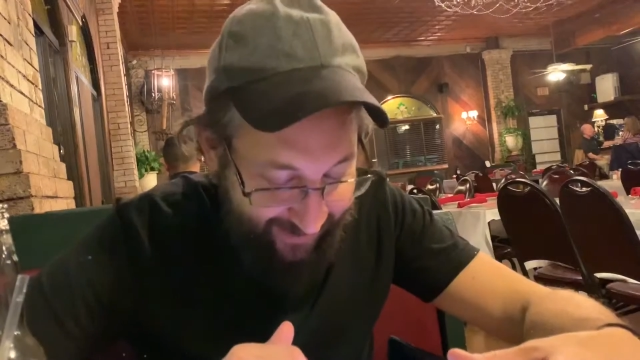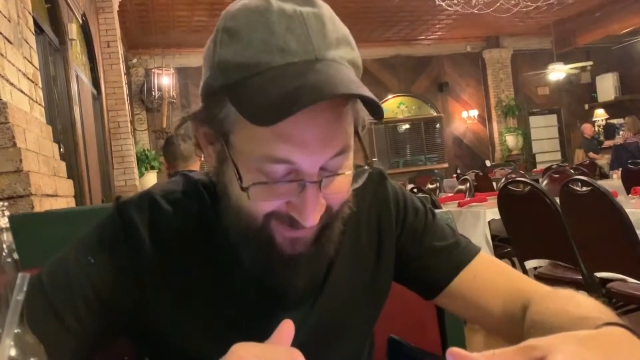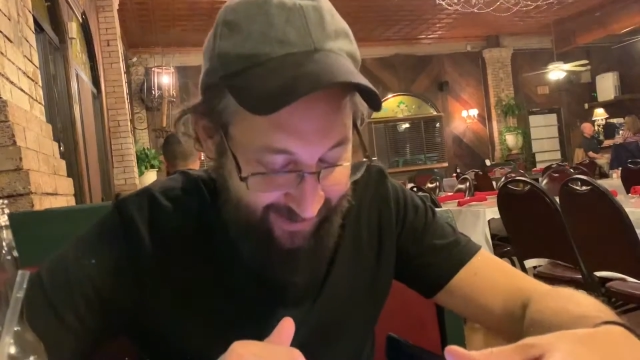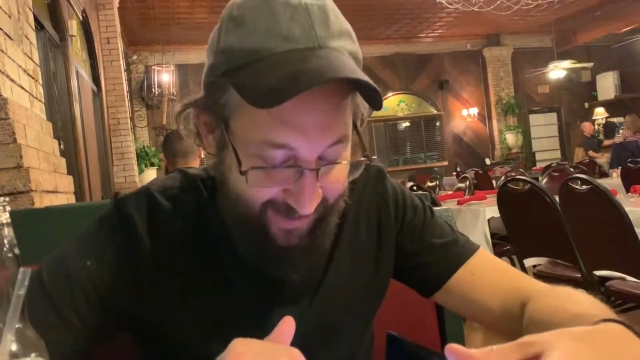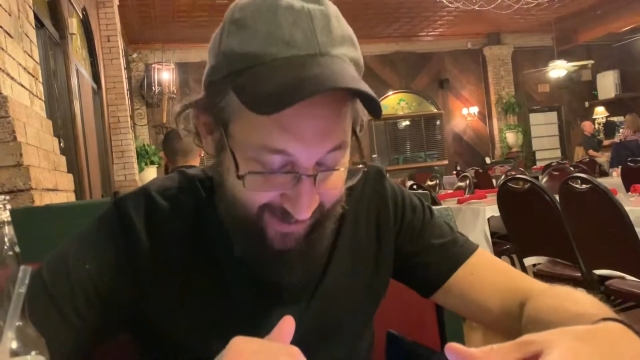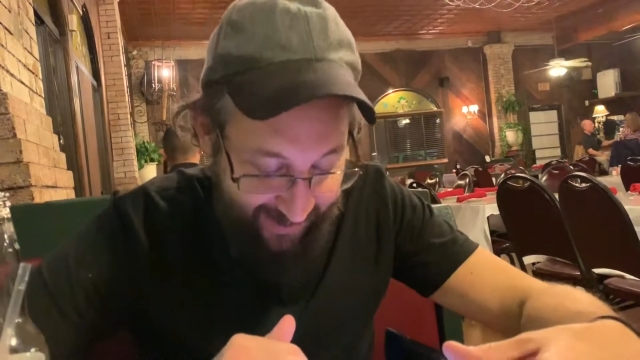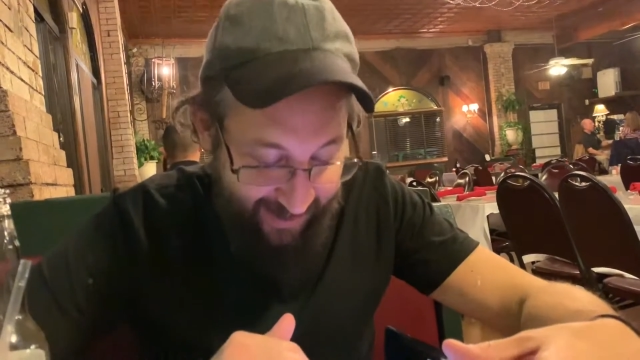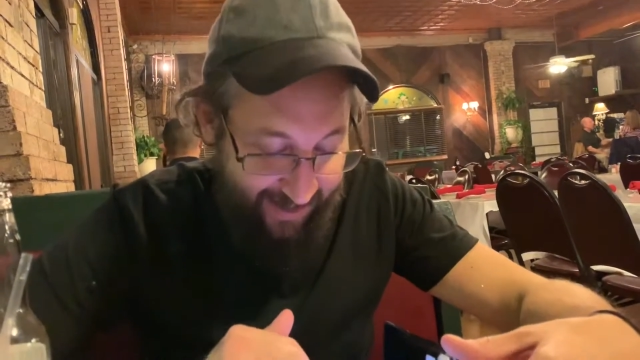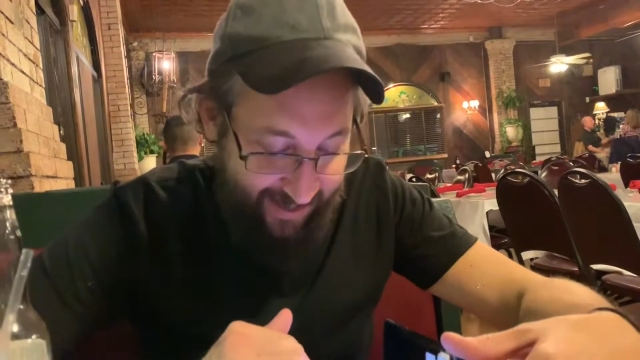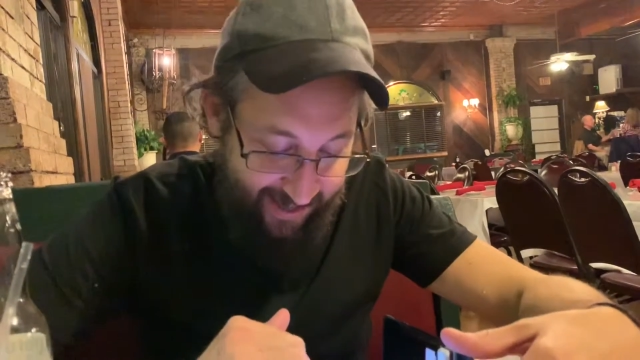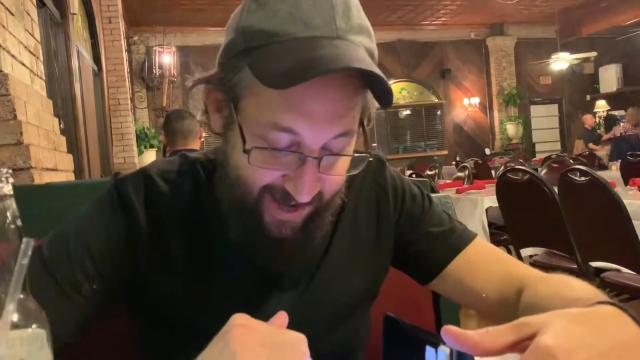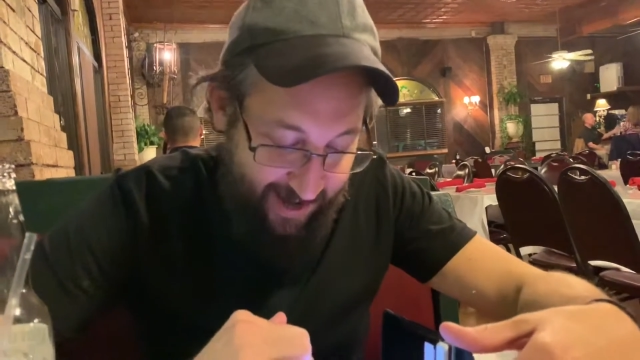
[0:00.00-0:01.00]
You
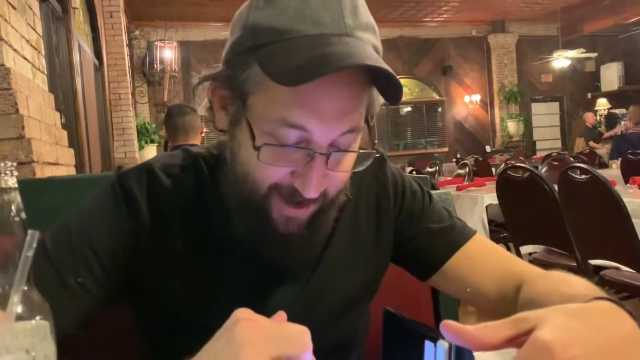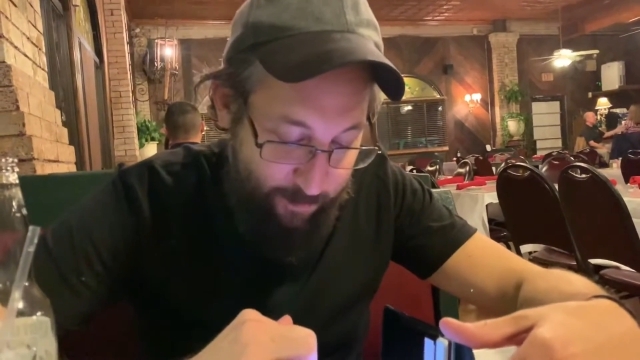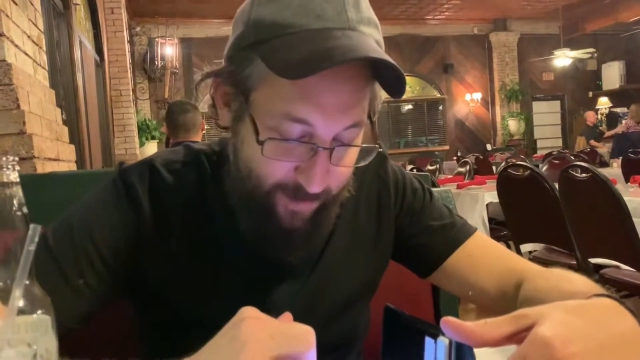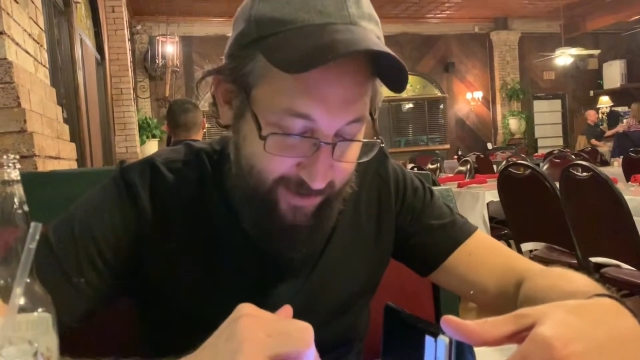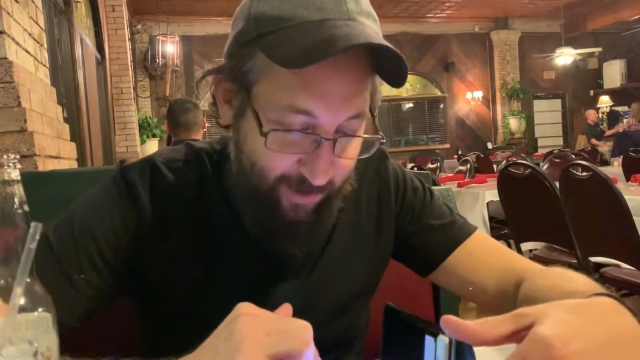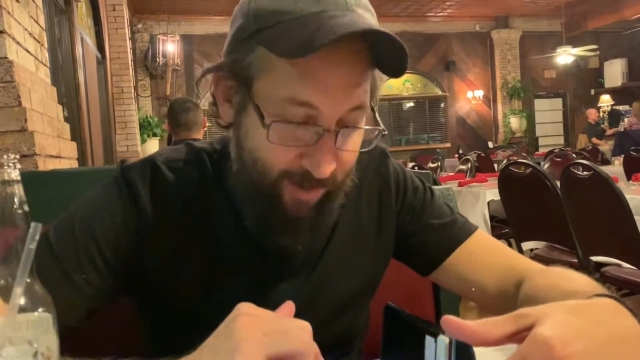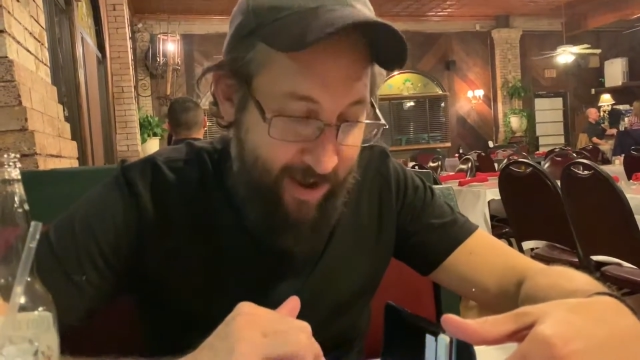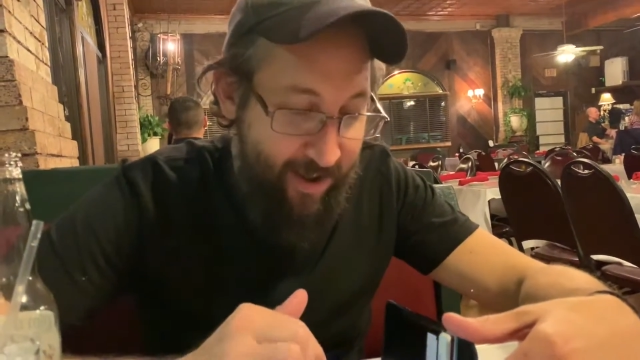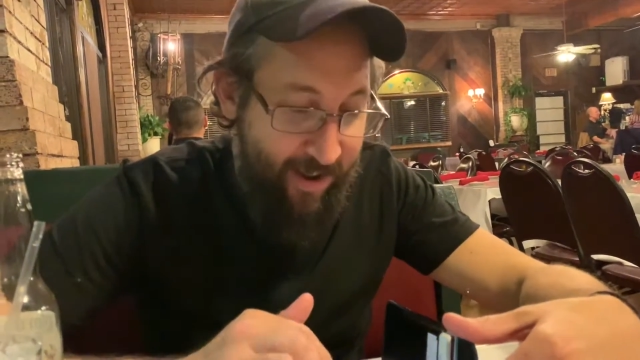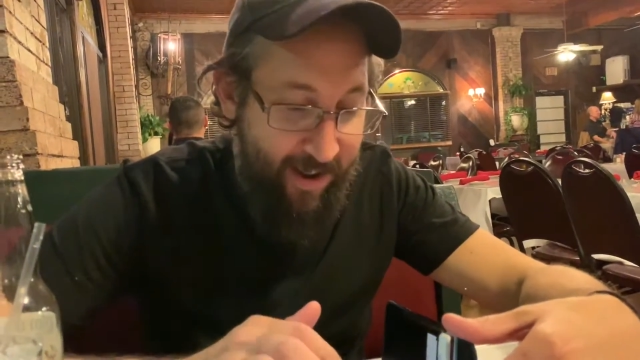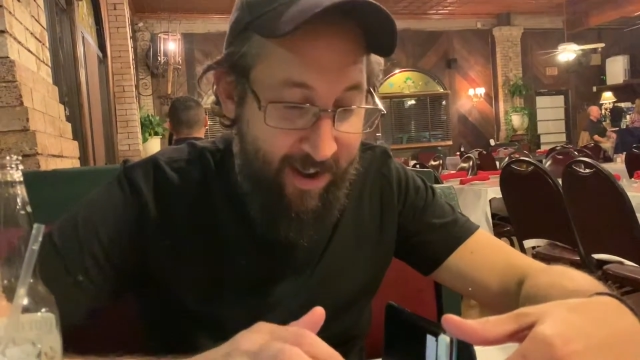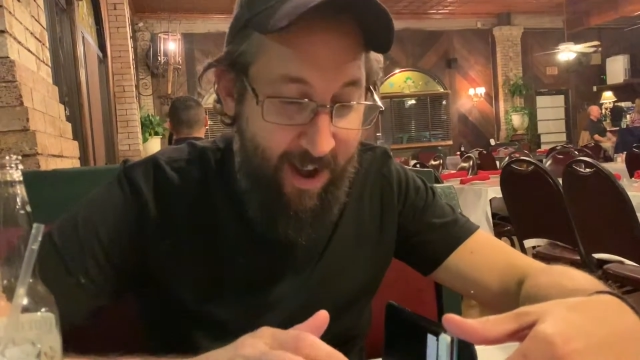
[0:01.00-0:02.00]
didn't mess
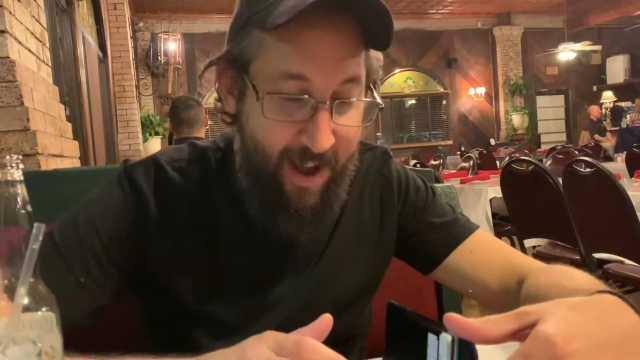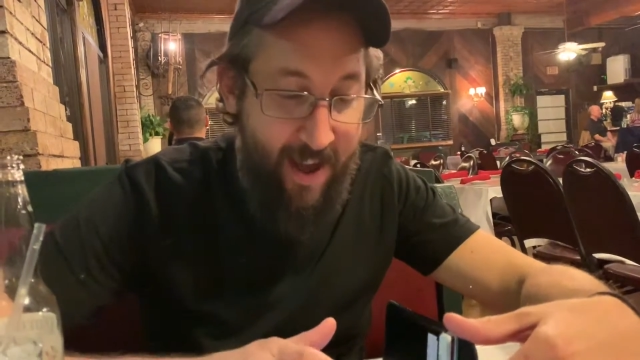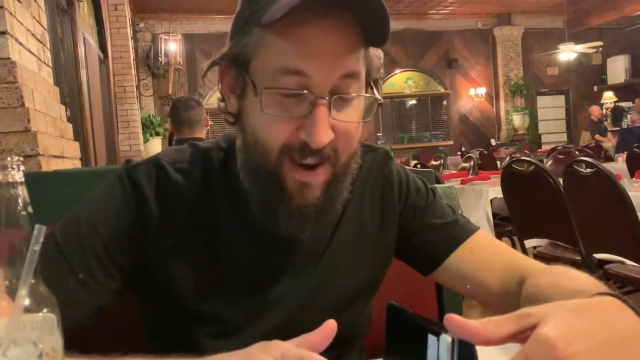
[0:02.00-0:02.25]
around.